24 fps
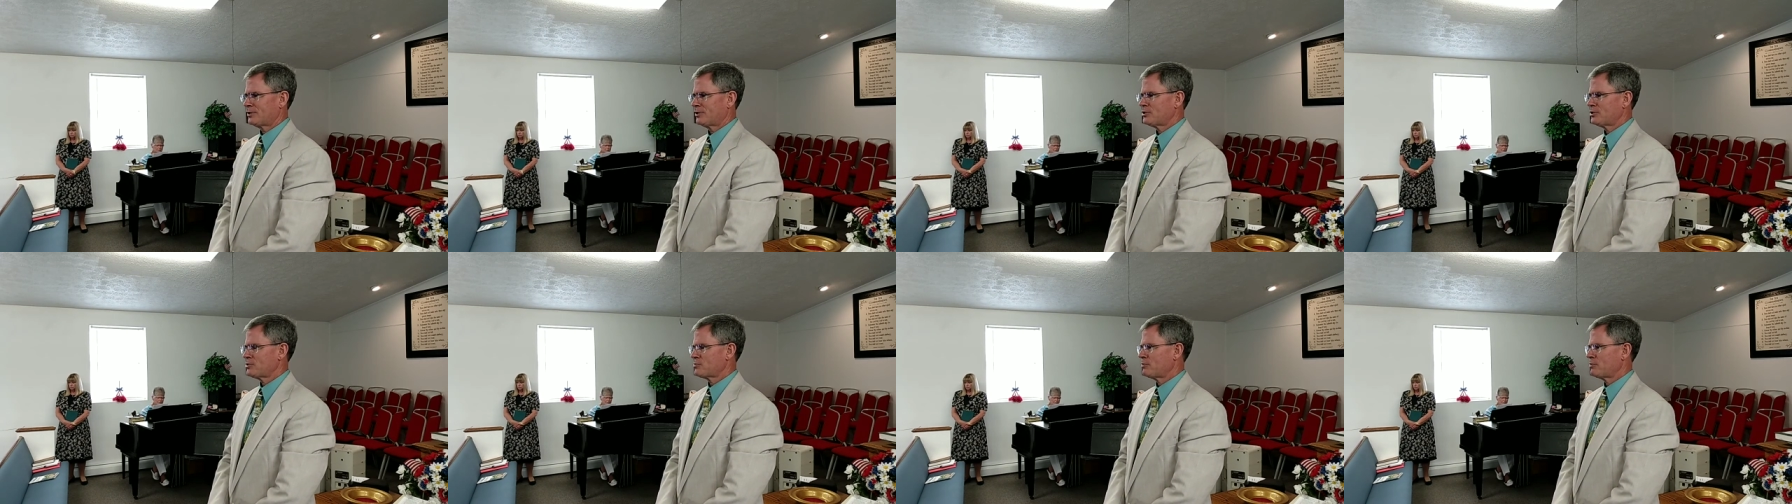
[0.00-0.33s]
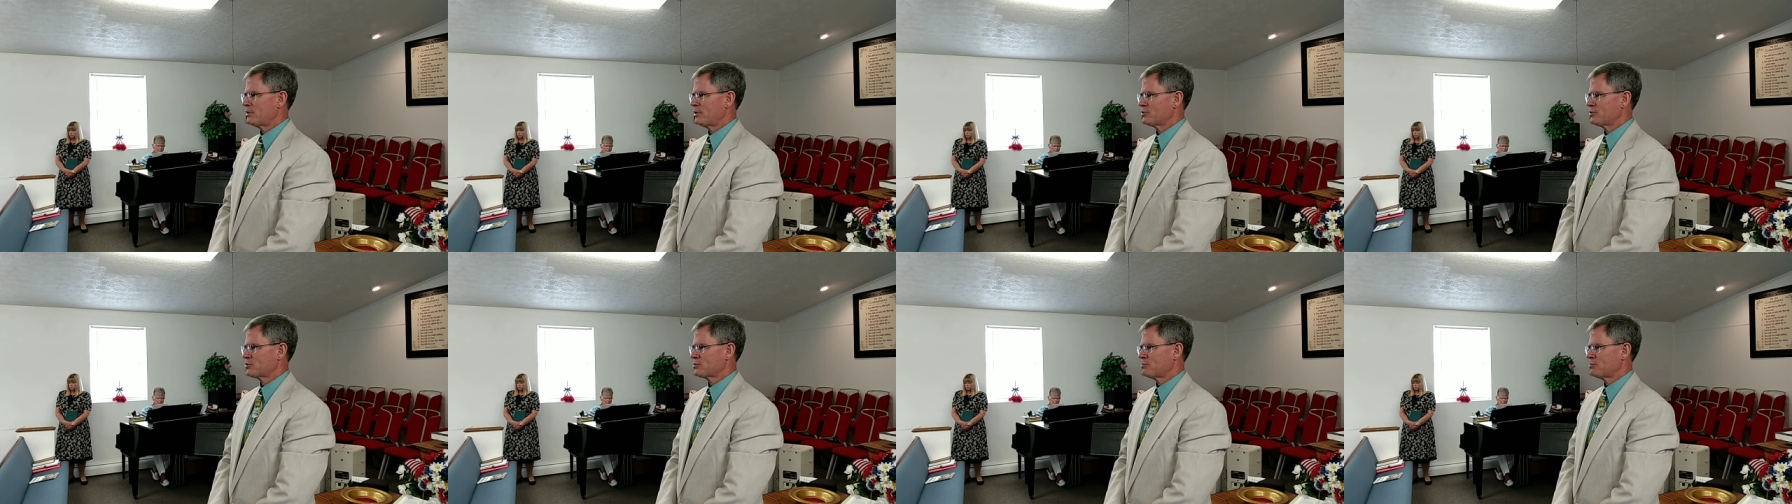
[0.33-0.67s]
let's
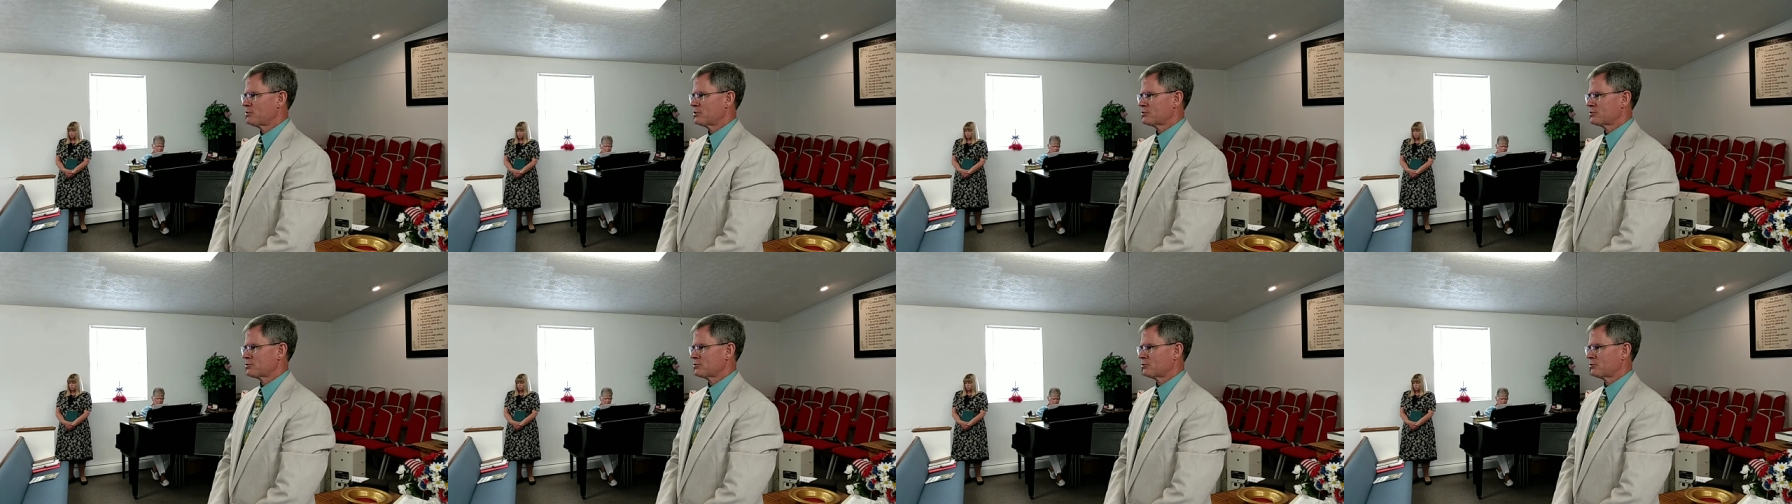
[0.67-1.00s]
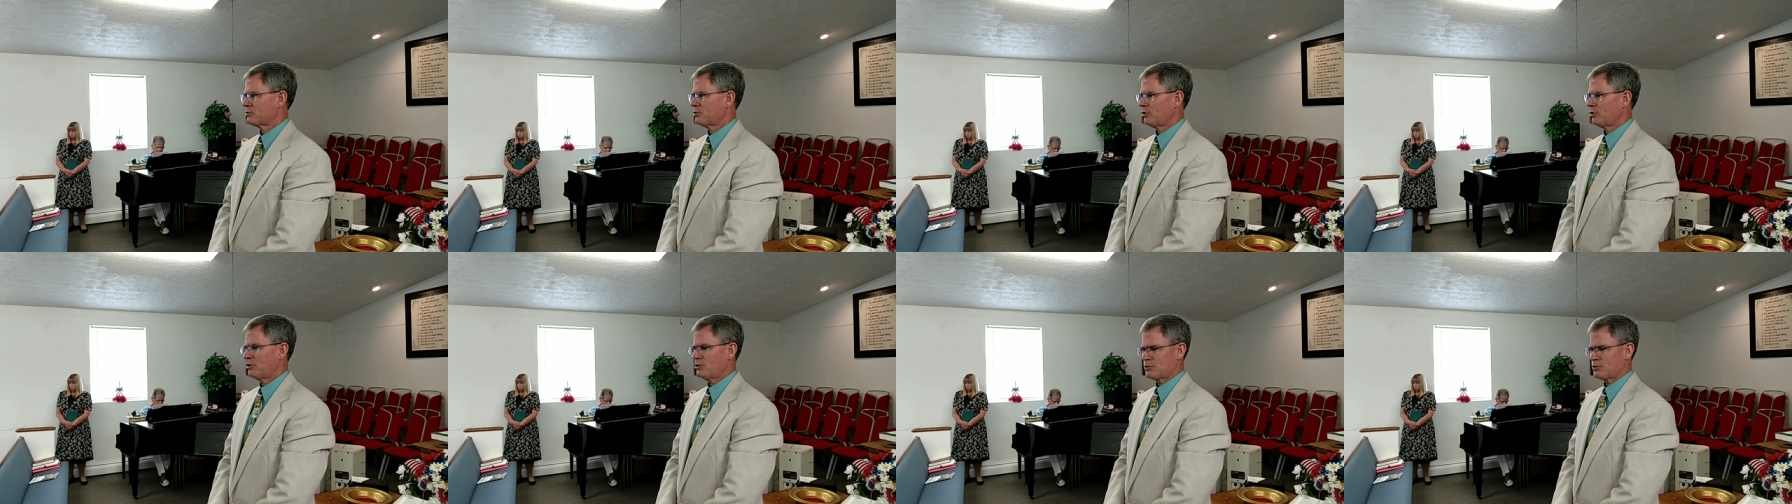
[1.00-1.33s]
be dismissed
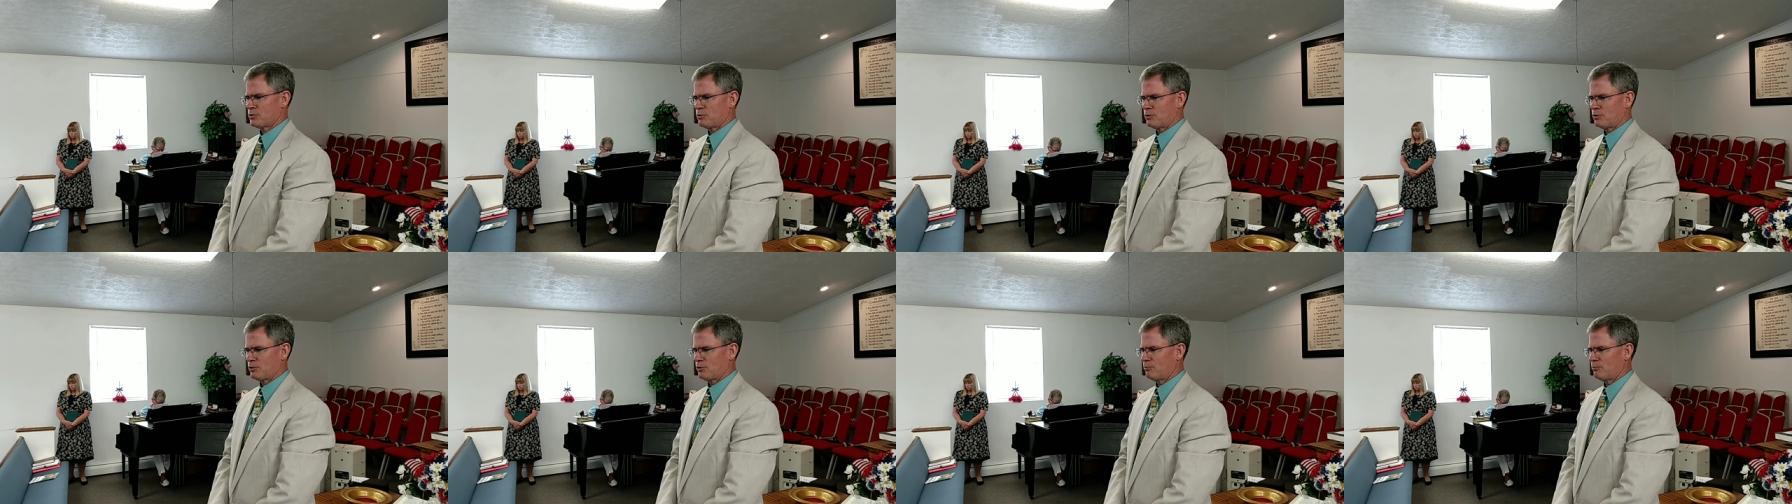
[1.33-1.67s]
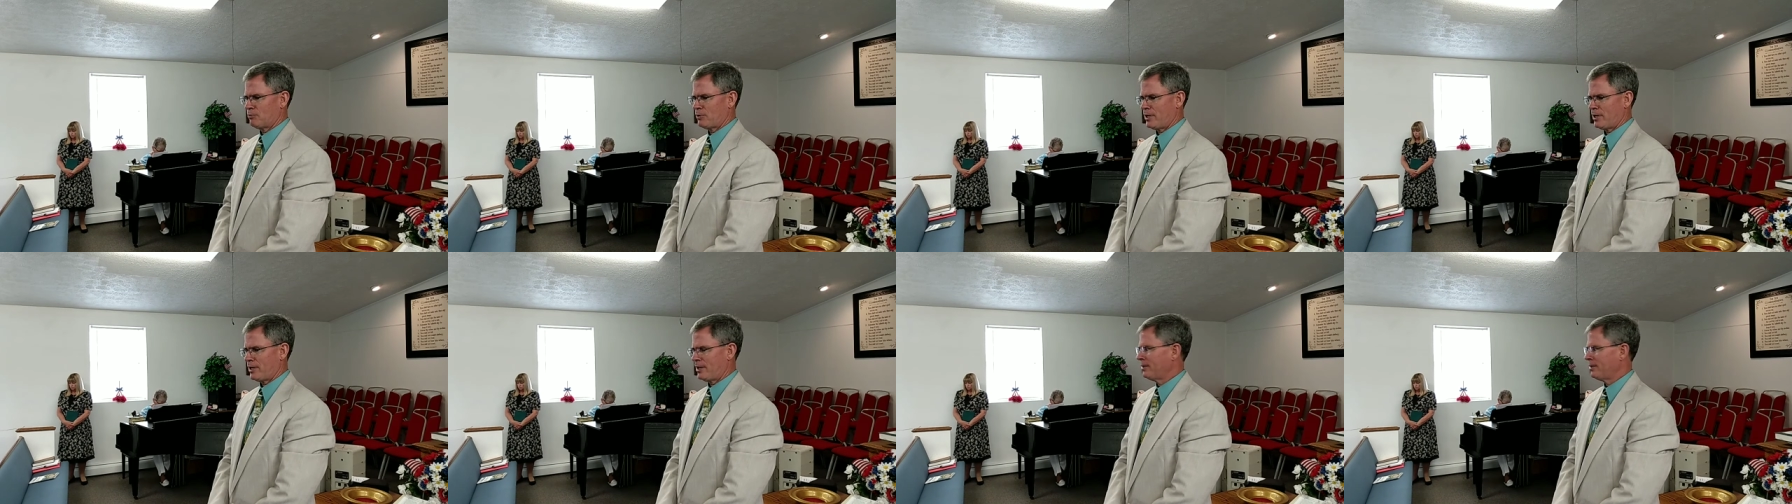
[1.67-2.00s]
with closing word of
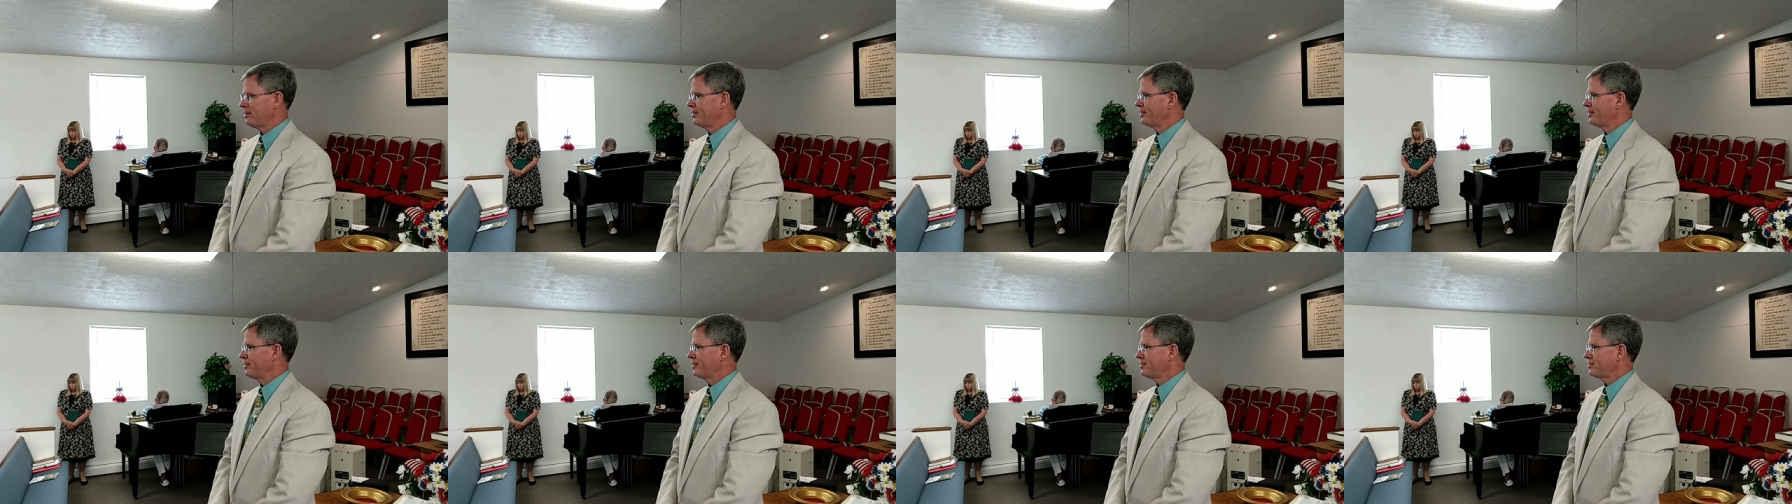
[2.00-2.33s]
prayer.